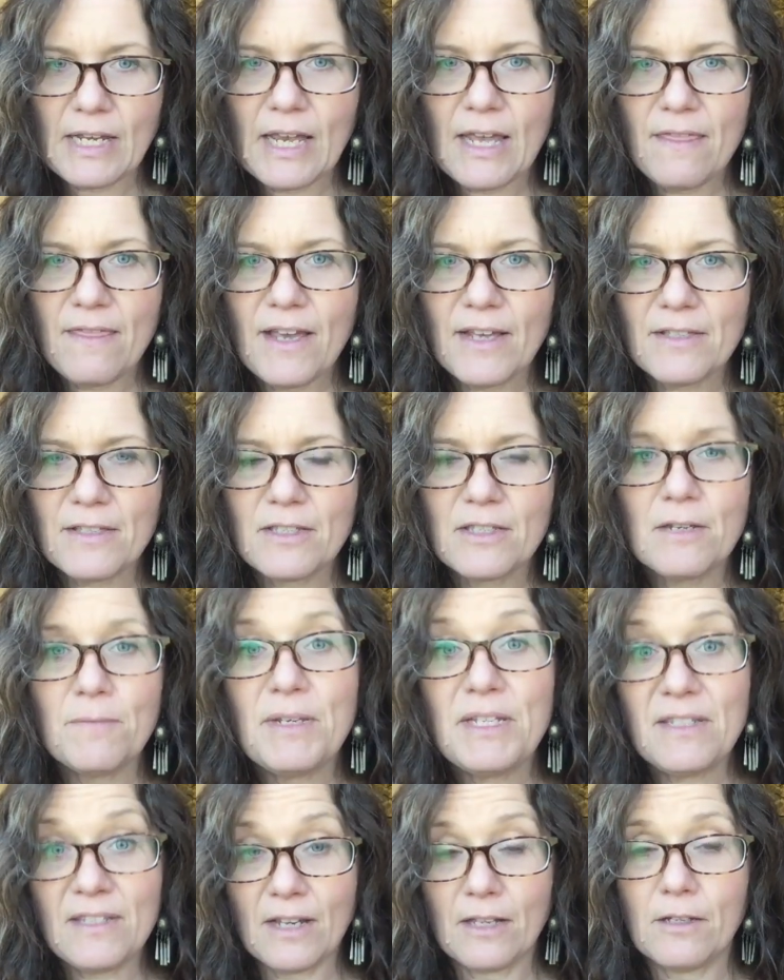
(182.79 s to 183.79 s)
And that's to be
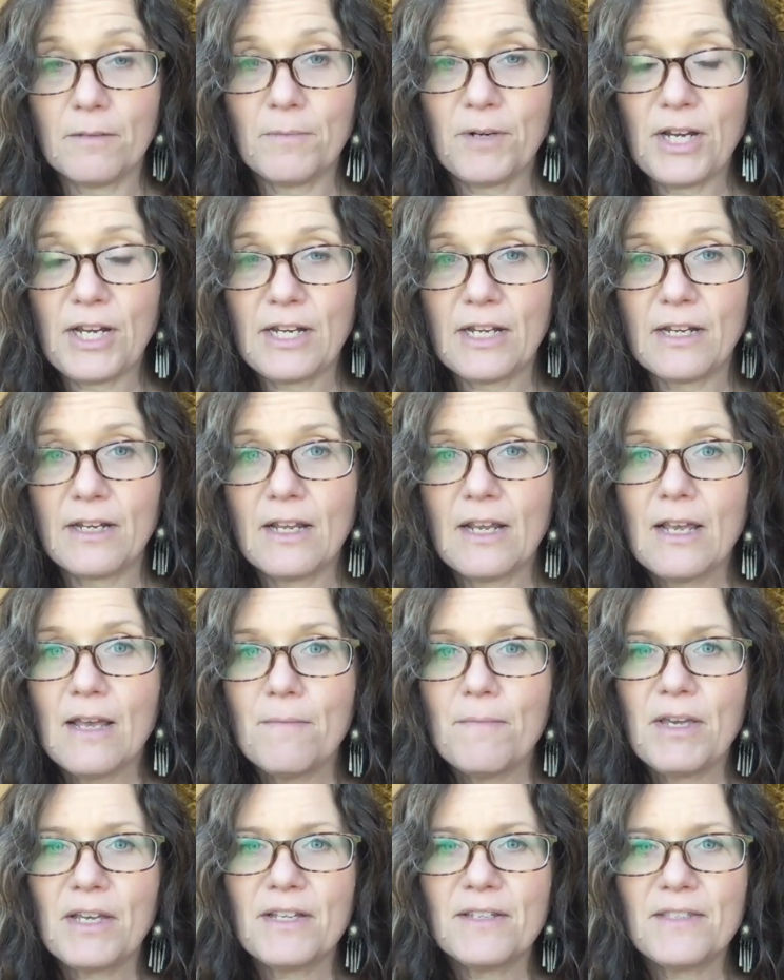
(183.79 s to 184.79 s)
celebrated,
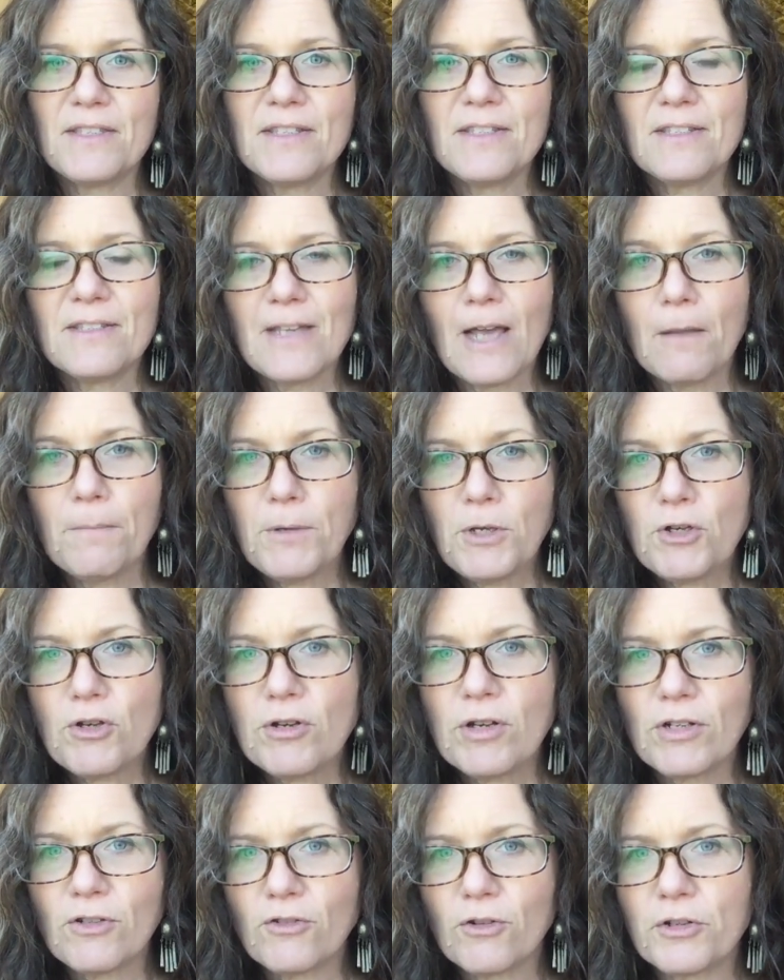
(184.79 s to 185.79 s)
because this is helping you
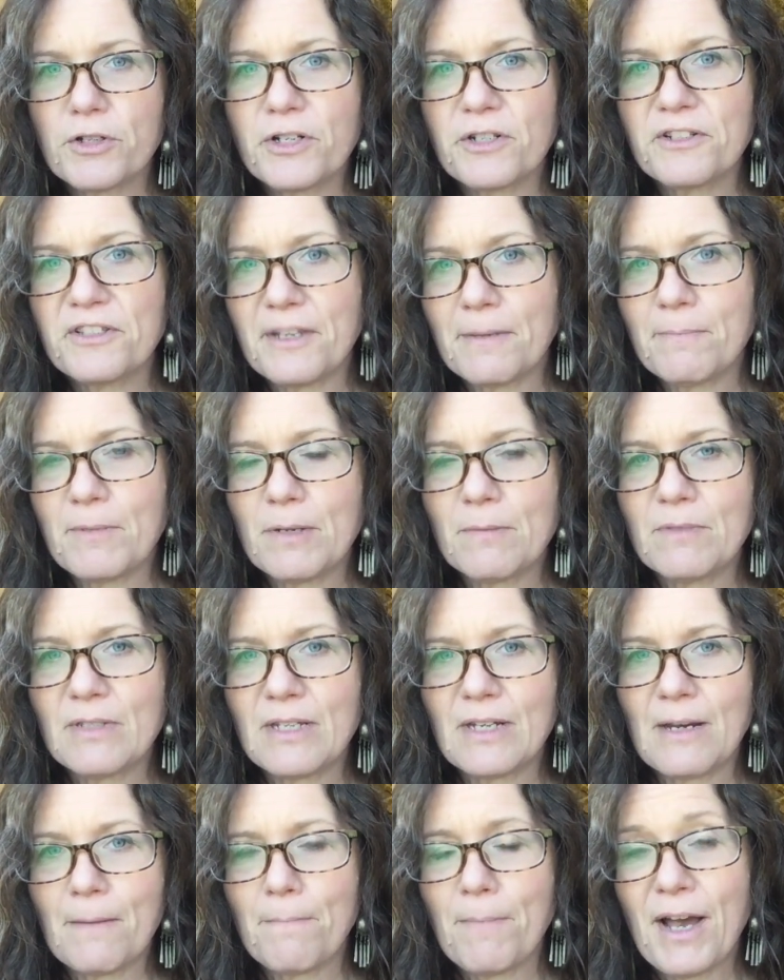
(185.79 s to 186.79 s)
control your symptoms
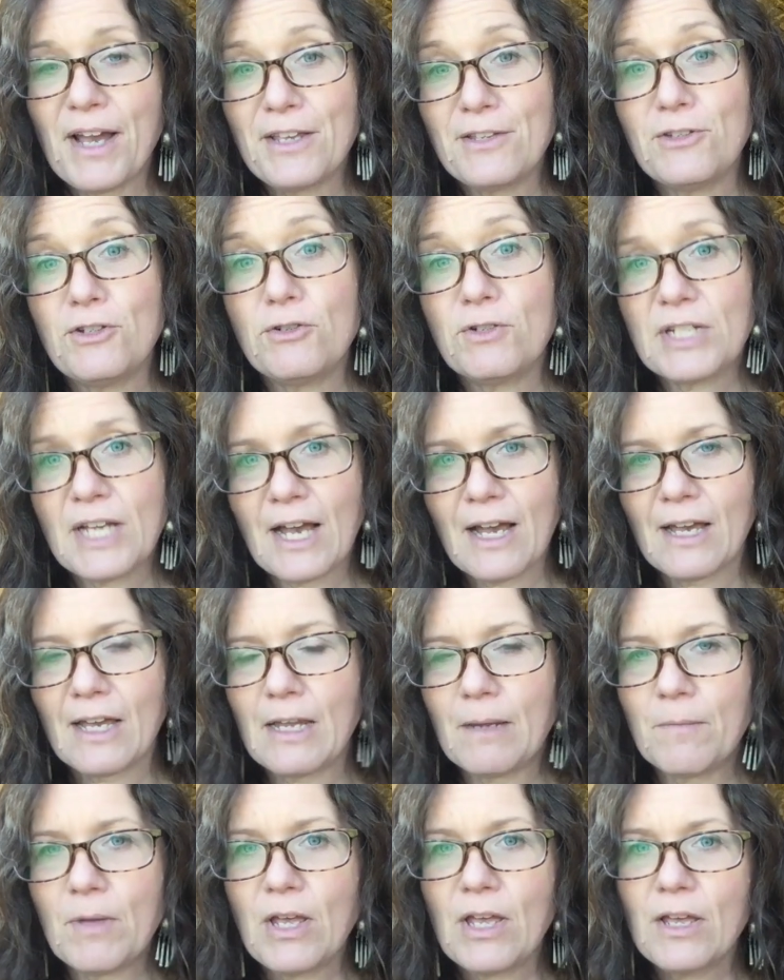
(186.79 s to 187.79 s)
and it buys you
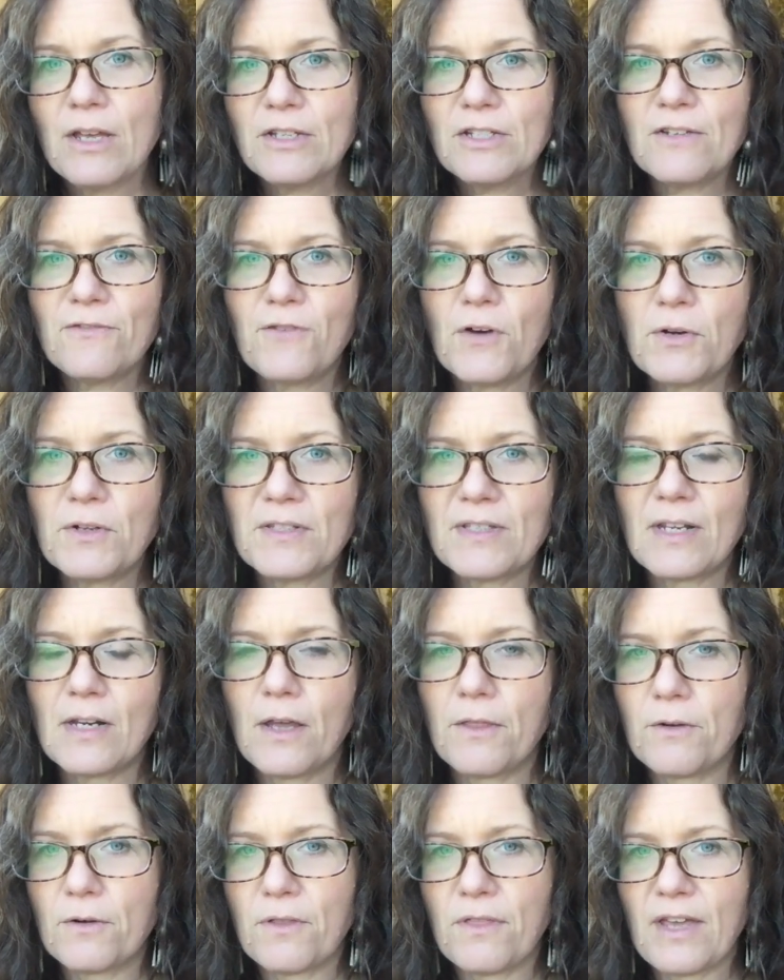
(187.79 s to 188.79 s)
time to focus on
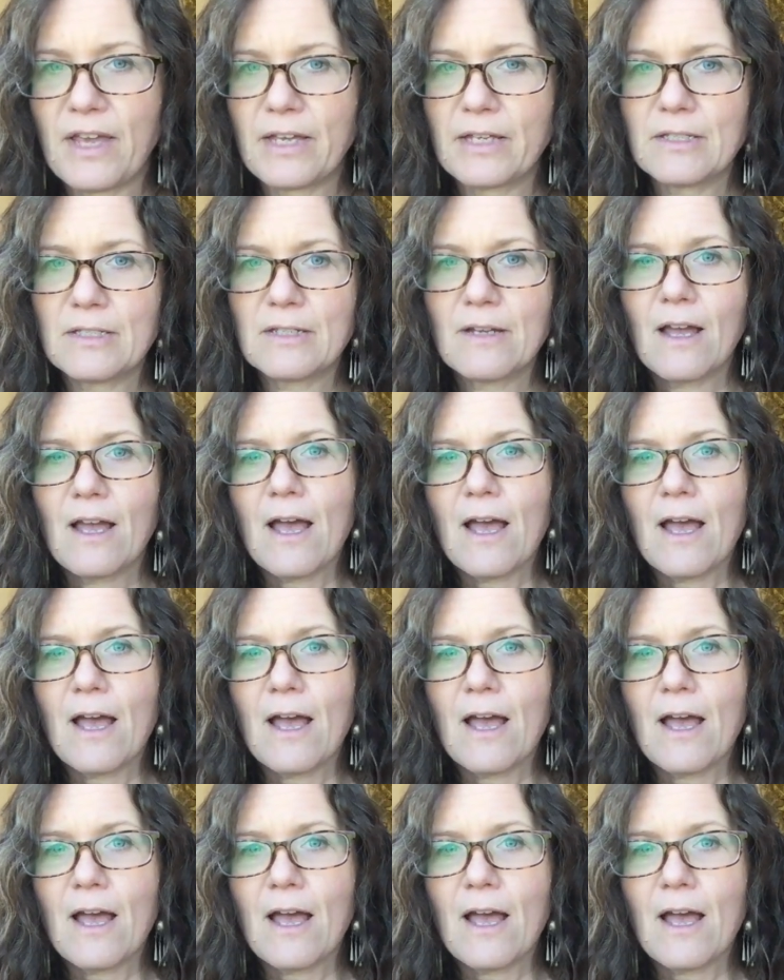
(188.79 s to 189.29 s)
other things.